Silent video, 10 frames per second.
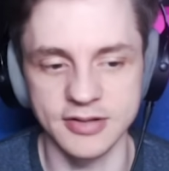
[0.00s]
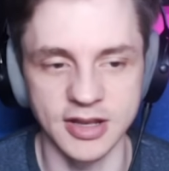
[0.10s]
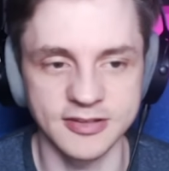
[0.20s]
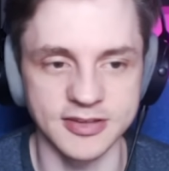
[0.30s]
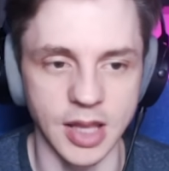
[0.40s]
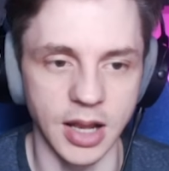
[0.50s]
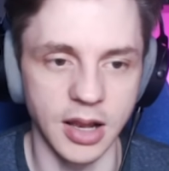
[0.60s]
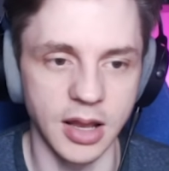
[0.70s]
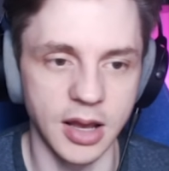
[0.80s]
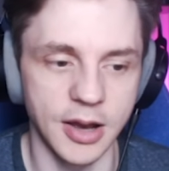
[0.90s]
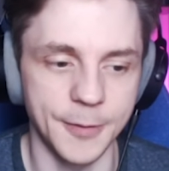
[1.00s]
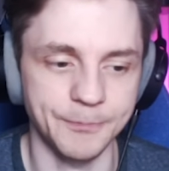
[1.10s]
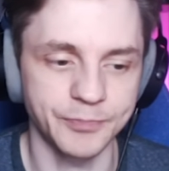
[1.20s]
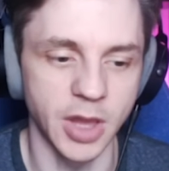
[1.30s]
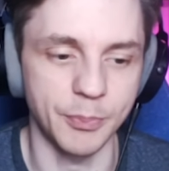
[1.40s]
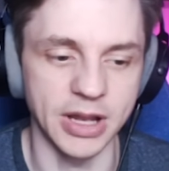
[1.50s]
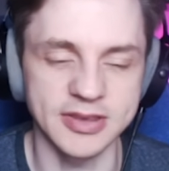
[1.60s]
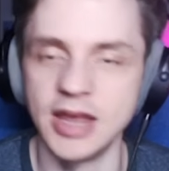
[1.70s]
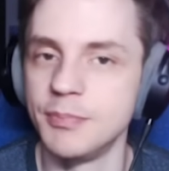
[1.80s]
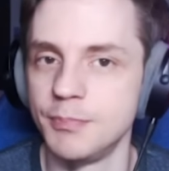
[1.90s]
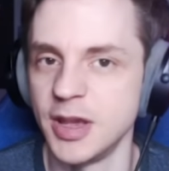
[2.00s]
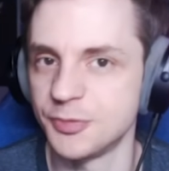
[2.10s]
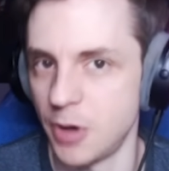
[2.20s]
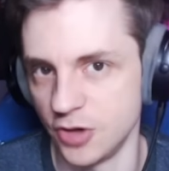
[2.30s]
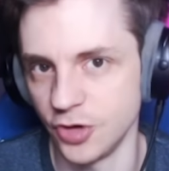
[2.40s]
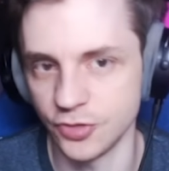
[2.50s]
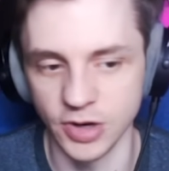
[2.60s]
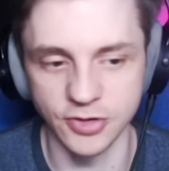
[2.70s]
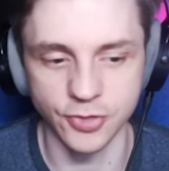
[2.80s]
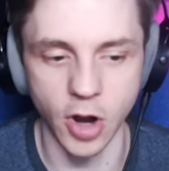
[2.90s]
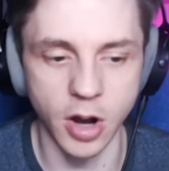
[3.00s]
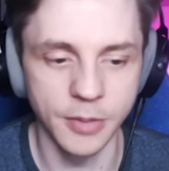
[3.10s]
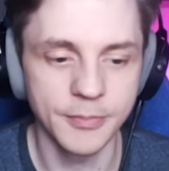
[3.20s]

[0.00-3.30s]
It's still a build that makes Power Surge really strong,